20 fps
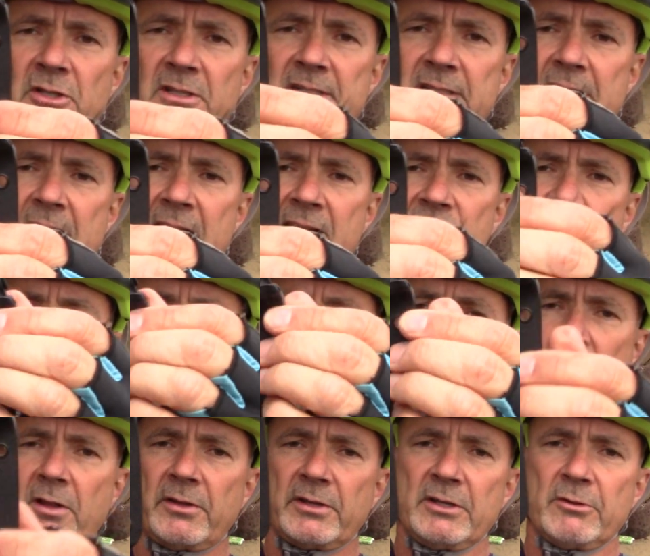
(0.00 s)
good, nice
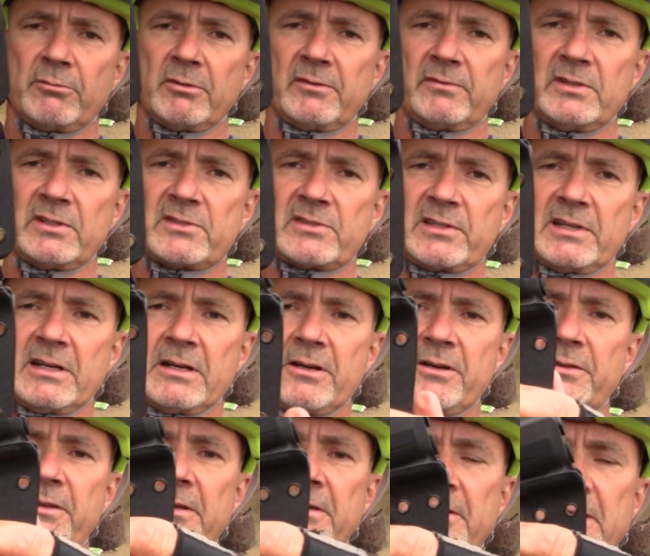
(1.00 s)
quality rivets
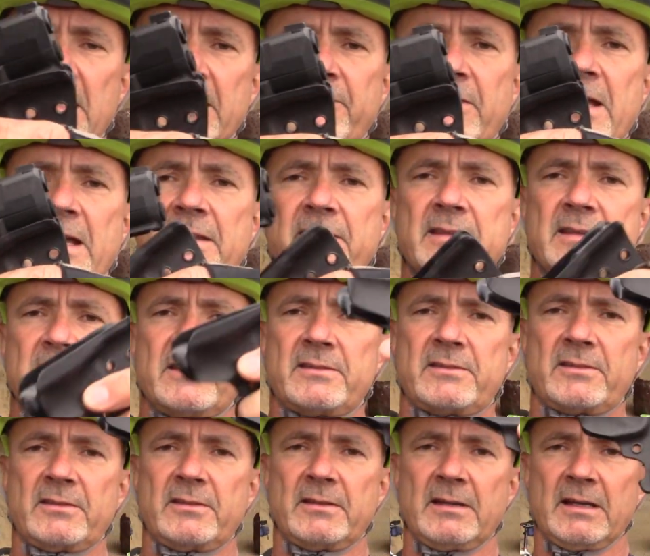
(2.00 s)
there. That I've had
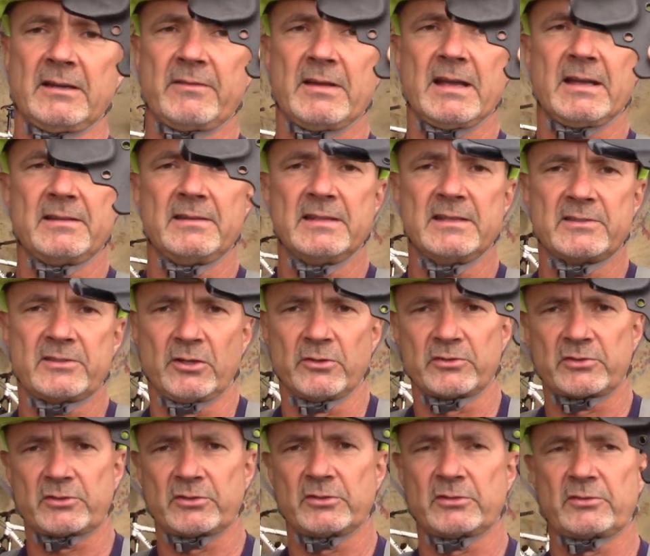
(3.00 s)
these. I've had these
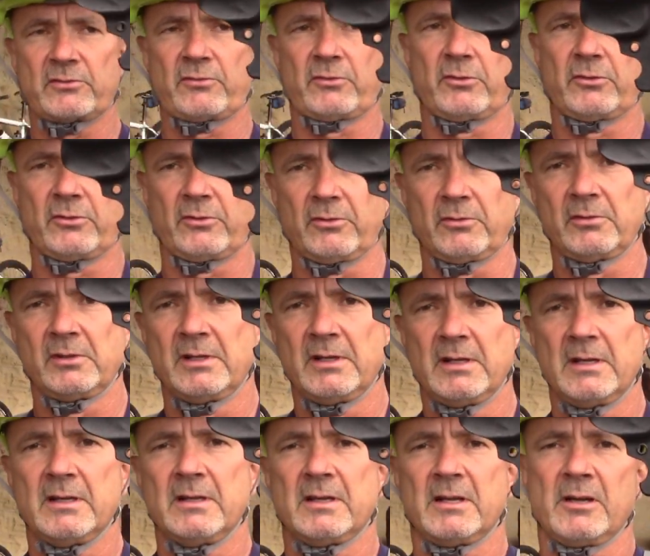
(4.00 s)
holsters for
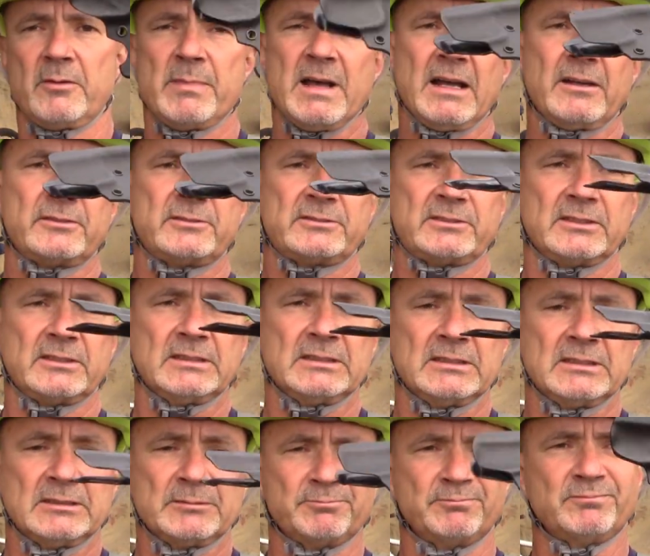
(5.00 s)
about
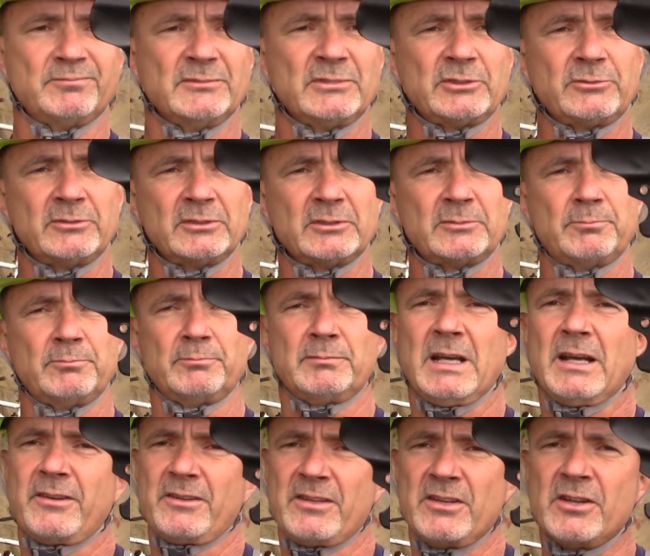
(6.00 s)
uh, this one's
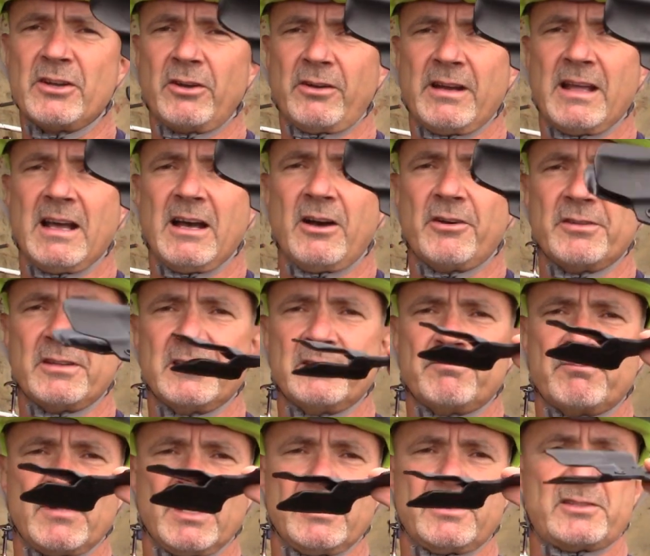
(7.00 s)
about a year now,
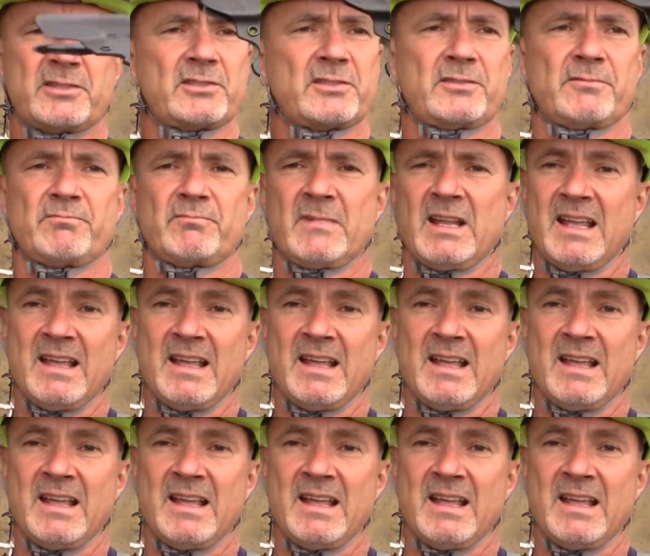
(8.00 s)
and it's